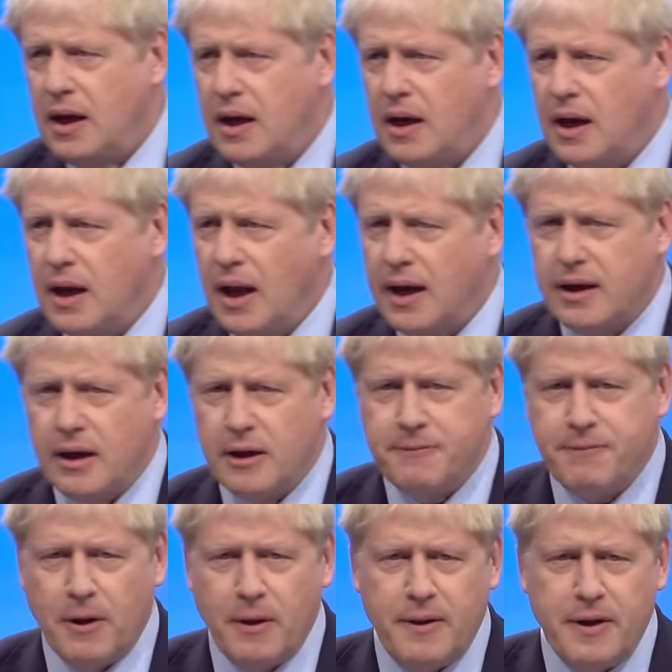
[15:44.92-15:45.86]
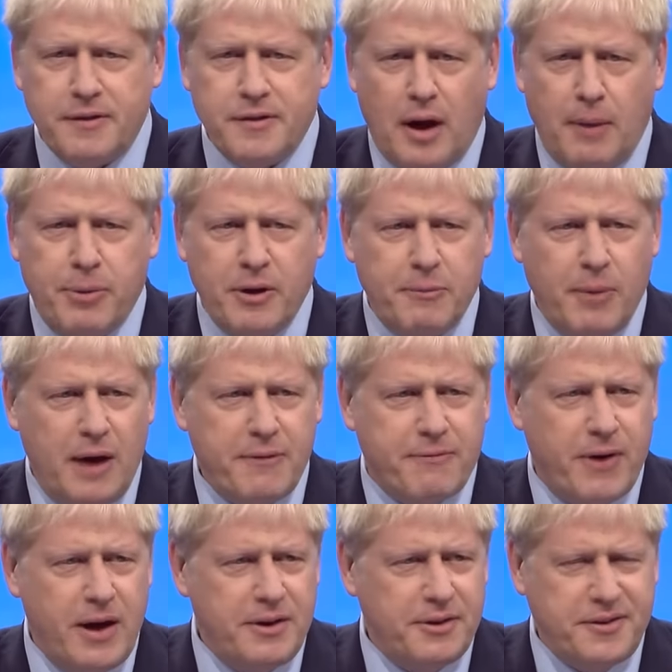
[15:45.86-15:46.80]
And I'm going to follow the example of my
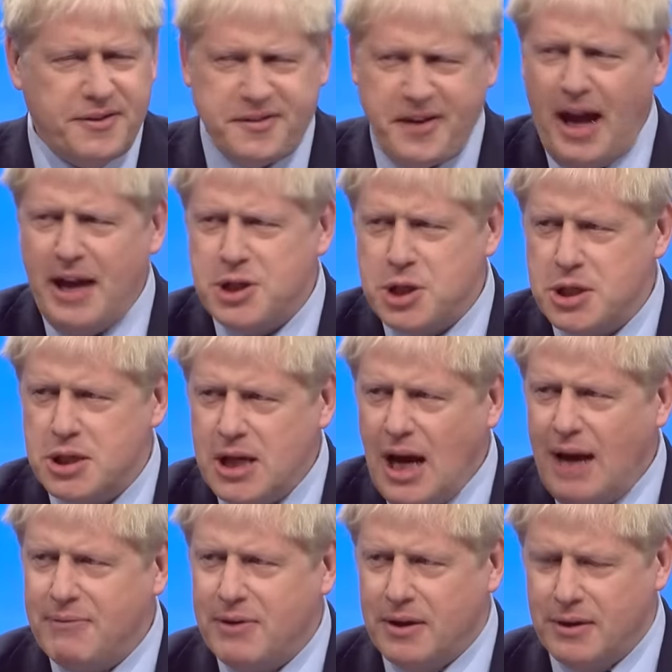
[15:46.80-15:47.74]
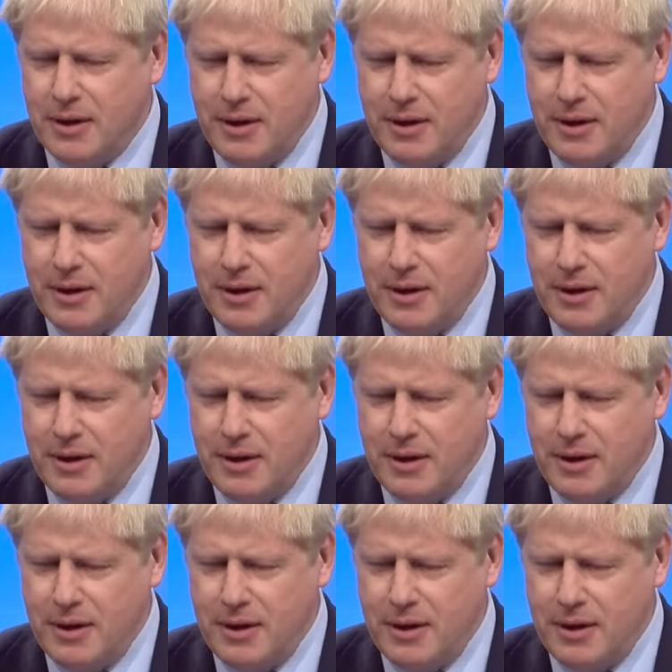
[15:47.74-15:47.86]
friend Sajid Javid,